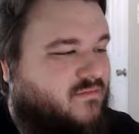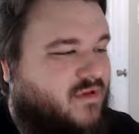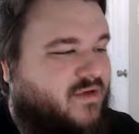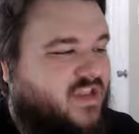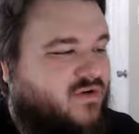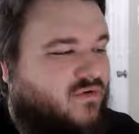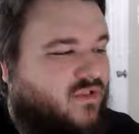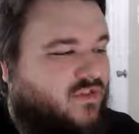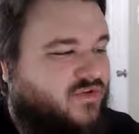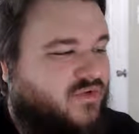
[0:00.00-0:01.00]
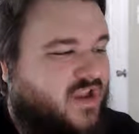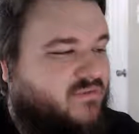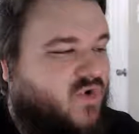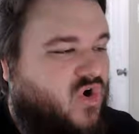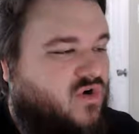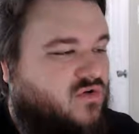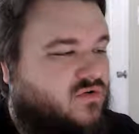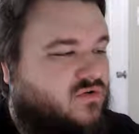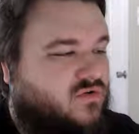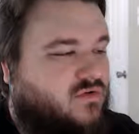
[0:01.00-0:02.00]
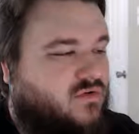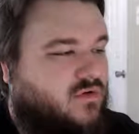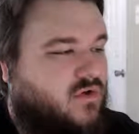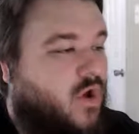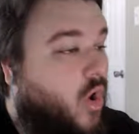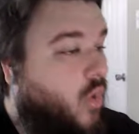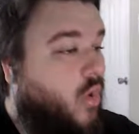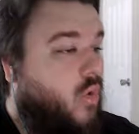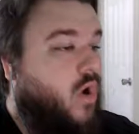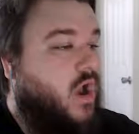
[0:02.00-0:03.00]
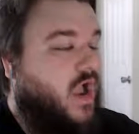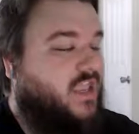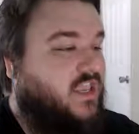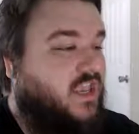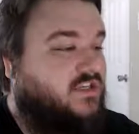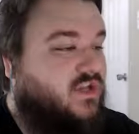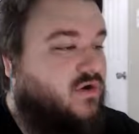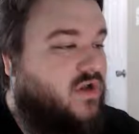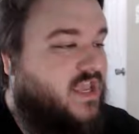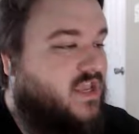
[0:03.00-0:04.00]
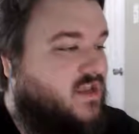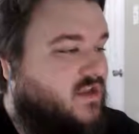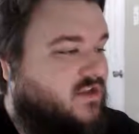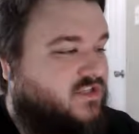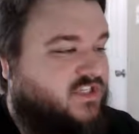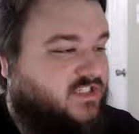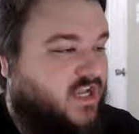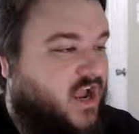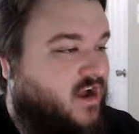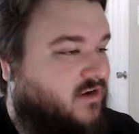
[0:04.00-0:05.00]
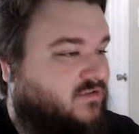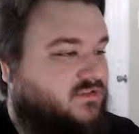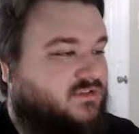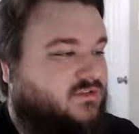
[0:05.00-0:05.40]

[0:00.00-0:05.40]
Maybe I can go along the right wall? Oh, I can't do it! Sit down.